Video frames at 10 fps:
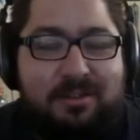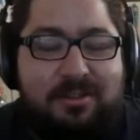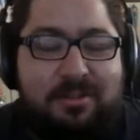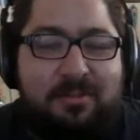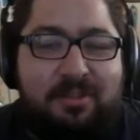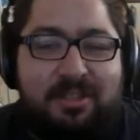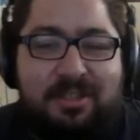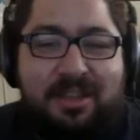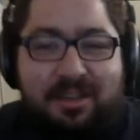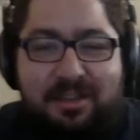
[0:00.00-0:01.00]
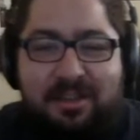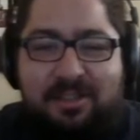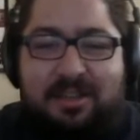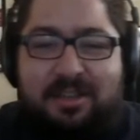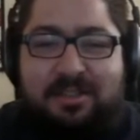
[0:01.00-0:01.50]
some of these
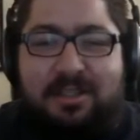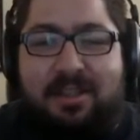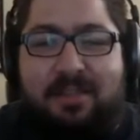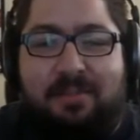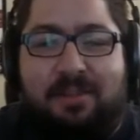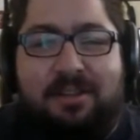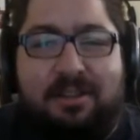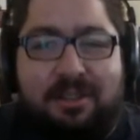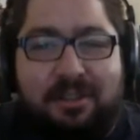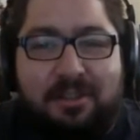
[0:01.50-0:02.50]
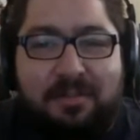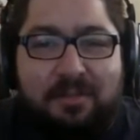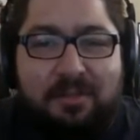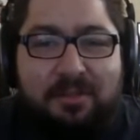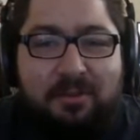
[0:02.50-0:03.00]
techniques next time
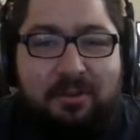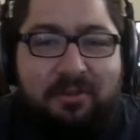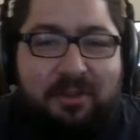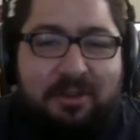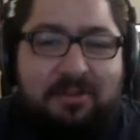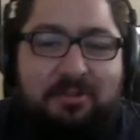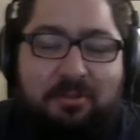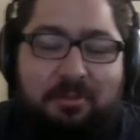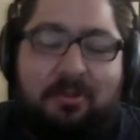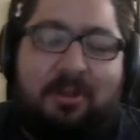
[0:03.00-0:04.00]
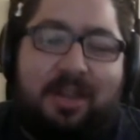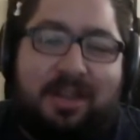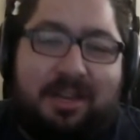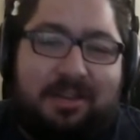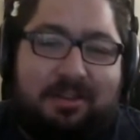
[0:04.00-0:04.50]
one of our Drupal
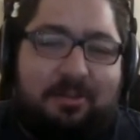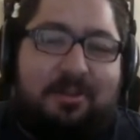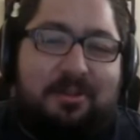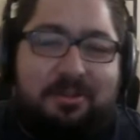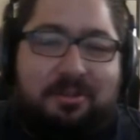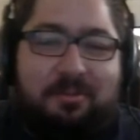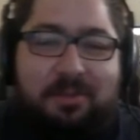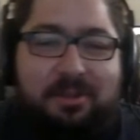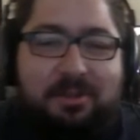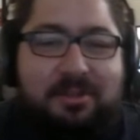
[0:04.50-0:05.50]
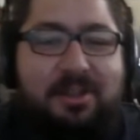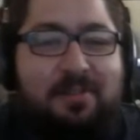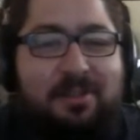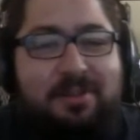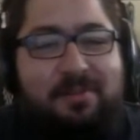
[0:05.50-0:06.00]
and or new builds
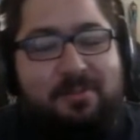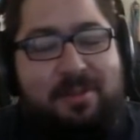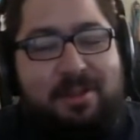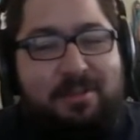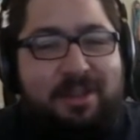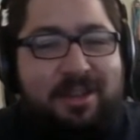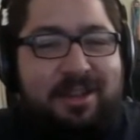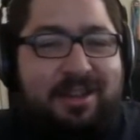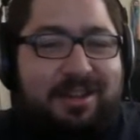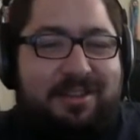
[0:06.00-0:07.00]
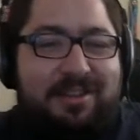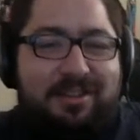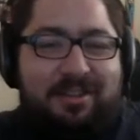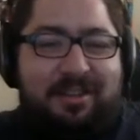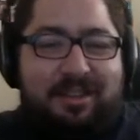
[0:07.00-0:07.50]
come my way, and
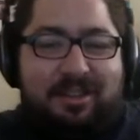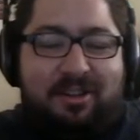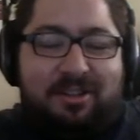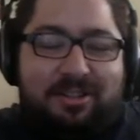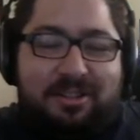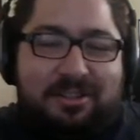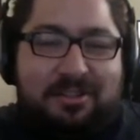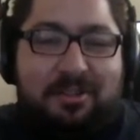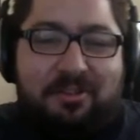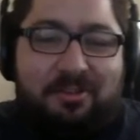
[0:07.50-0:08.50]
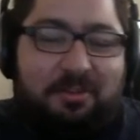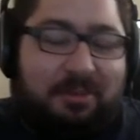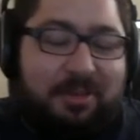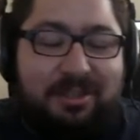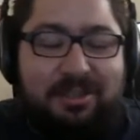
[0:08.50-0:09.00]
the content is a little
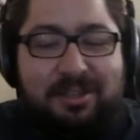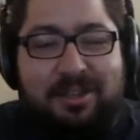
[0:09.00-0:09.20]
overwhelming.